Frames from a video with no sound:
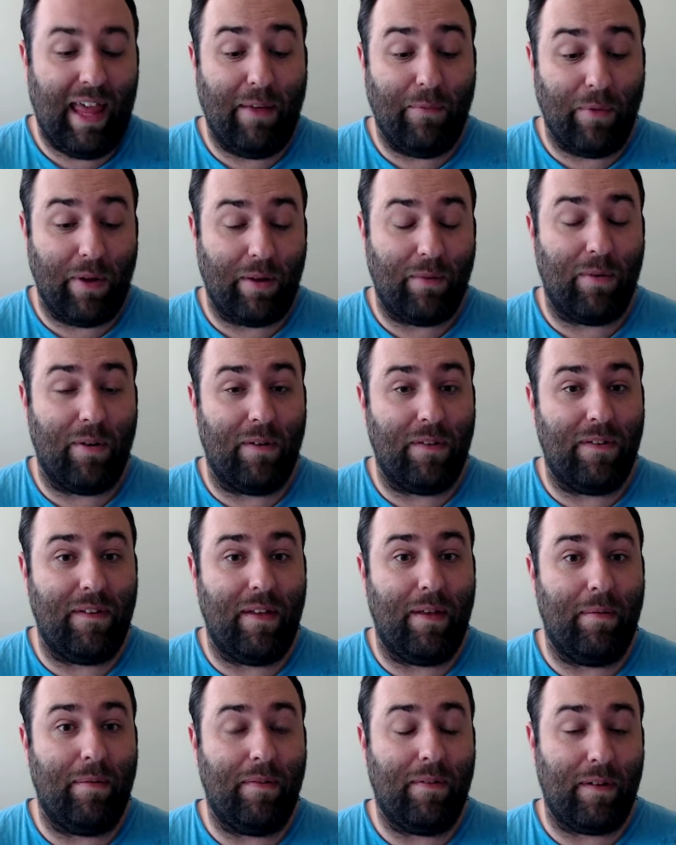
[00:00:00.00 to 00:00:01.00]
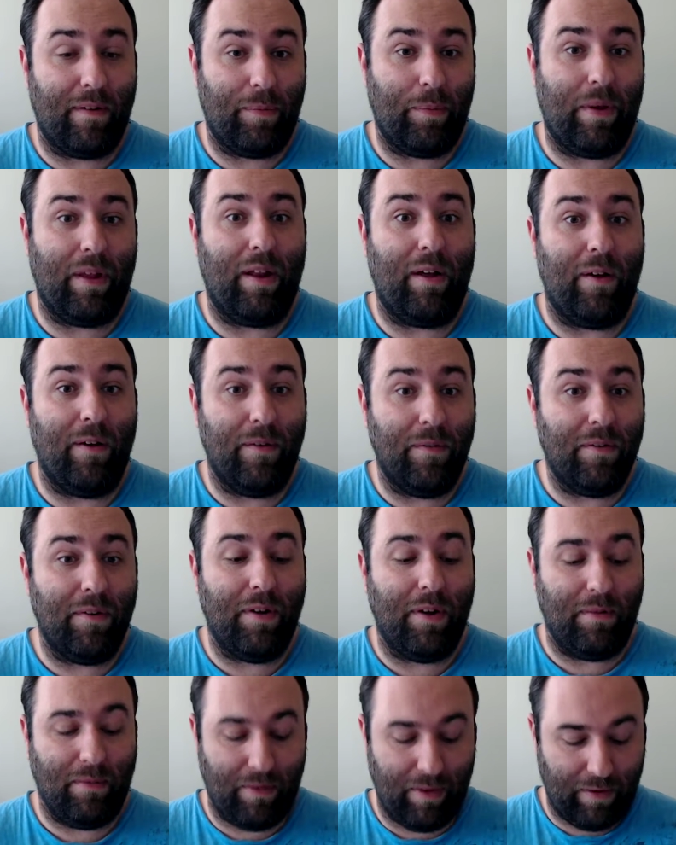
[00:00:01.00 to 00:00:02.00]
and Rick rolls in and starts playing over
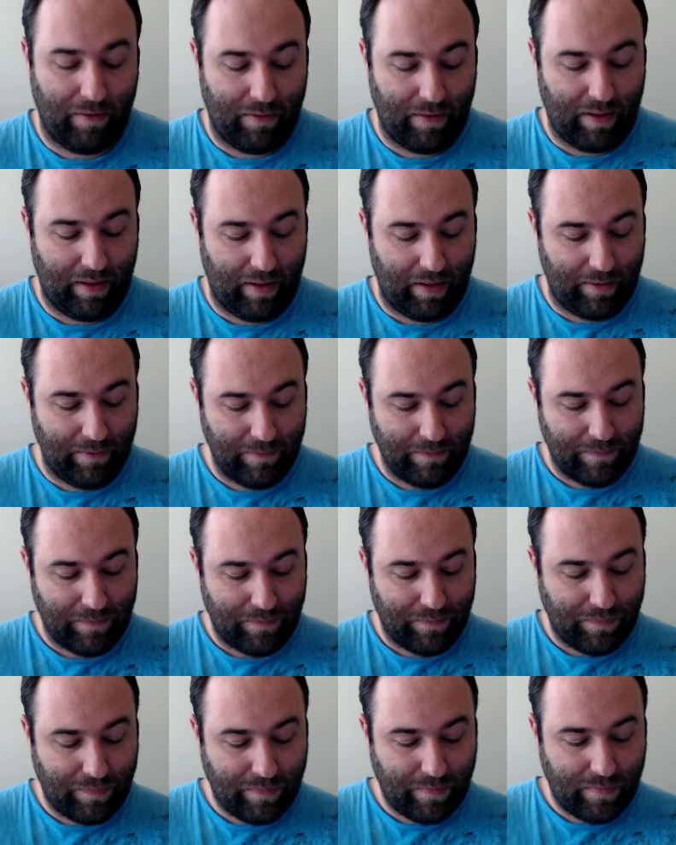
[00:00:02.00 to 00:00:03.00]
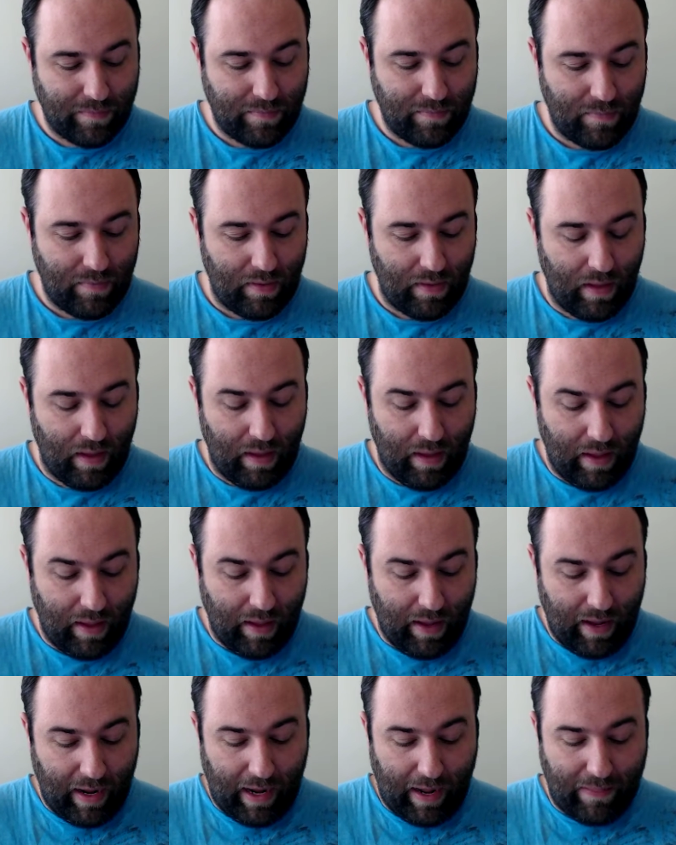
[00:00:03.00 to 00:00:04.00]
and over and over again.
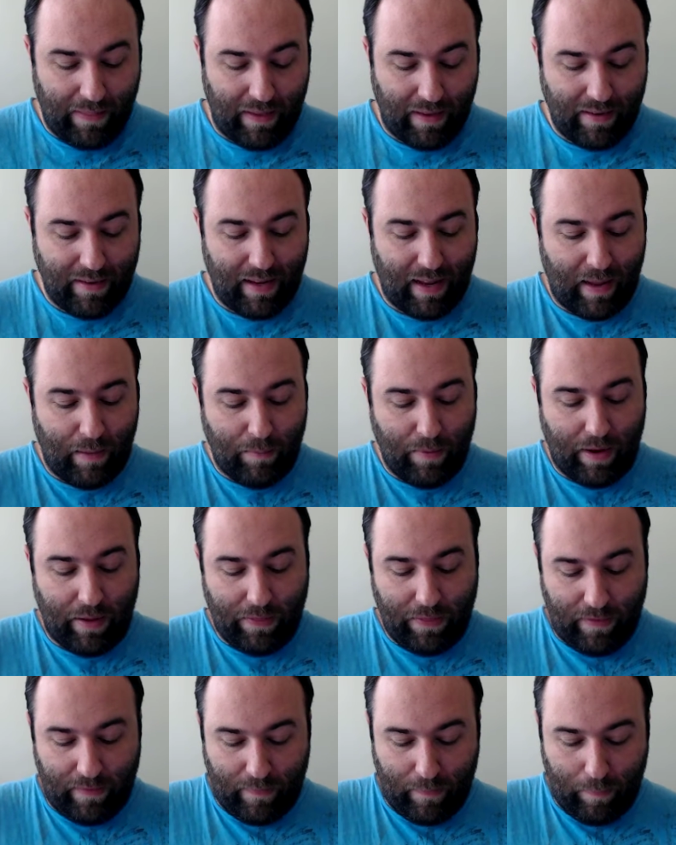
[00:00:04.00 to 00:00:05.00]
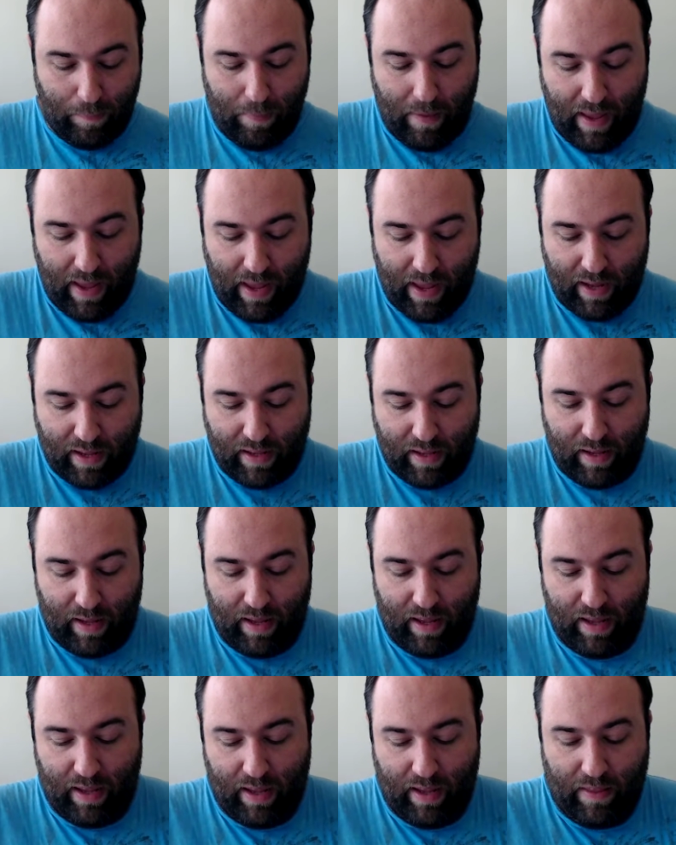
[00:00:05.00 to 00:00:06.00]
And then time wraith is back,
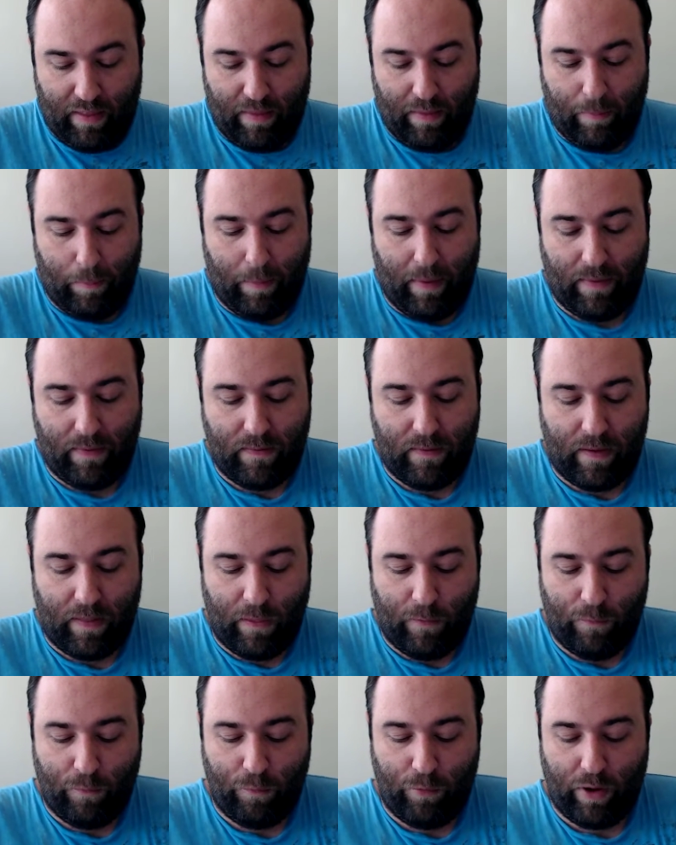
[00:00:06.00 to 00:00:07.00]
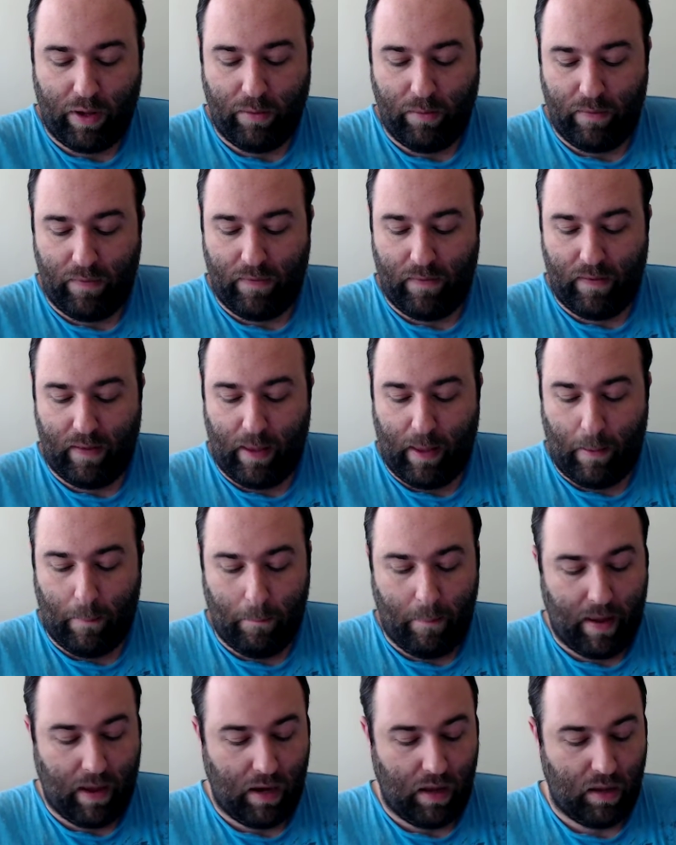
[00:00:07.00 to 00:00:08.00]
and basically the frequency
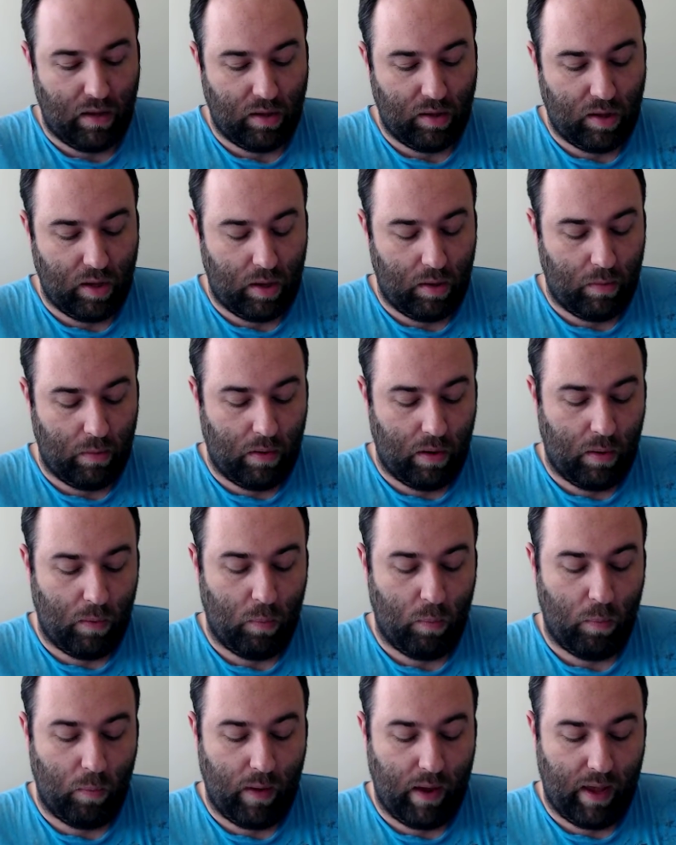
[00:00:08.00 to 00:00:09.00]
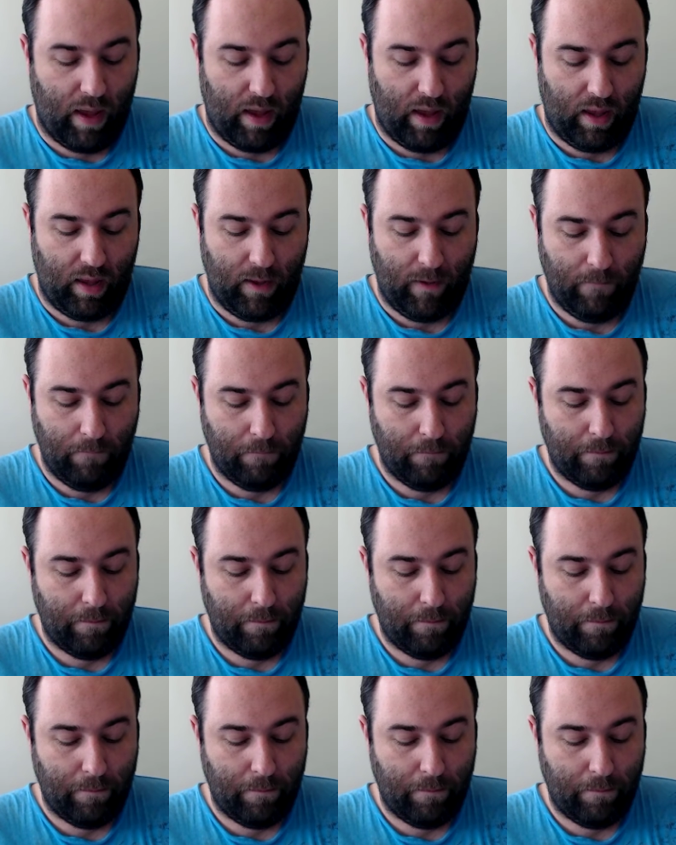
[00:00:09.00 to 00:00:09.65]
made it go away.